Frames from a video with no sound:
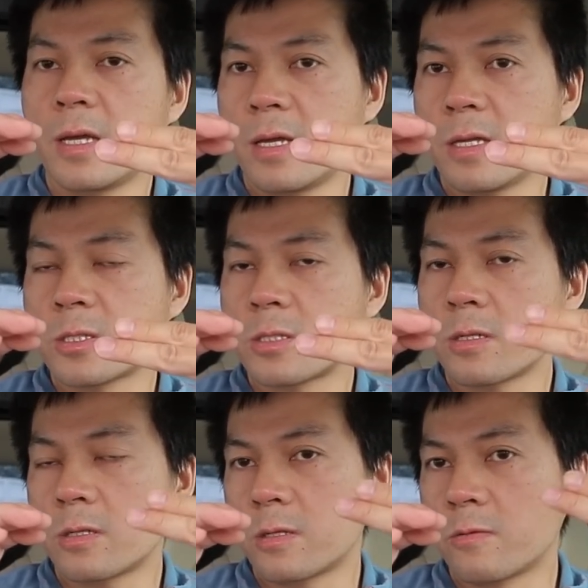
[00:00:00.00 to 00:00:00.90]
it's
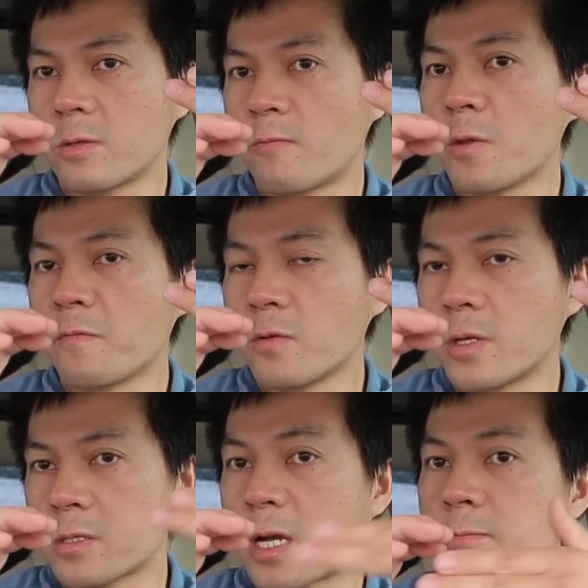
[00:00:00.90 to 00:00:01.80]
the one for
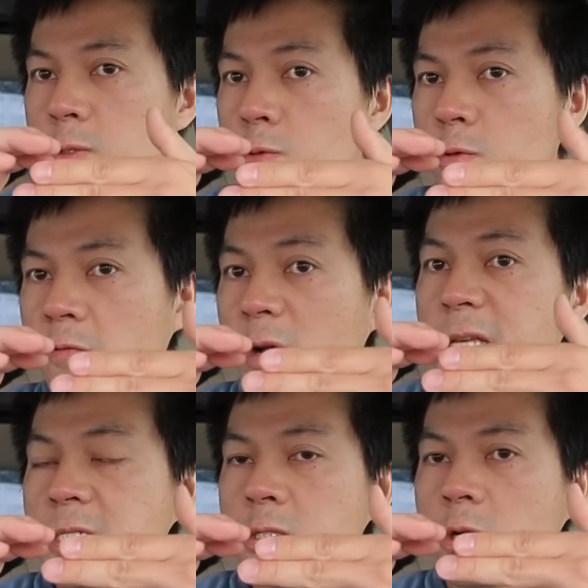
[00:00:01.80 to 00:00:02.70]
the Type 2 for
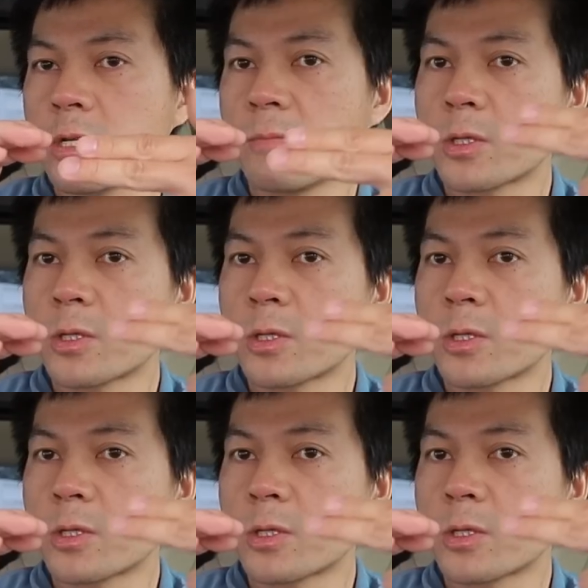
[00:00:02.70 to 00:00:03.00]
AC charging,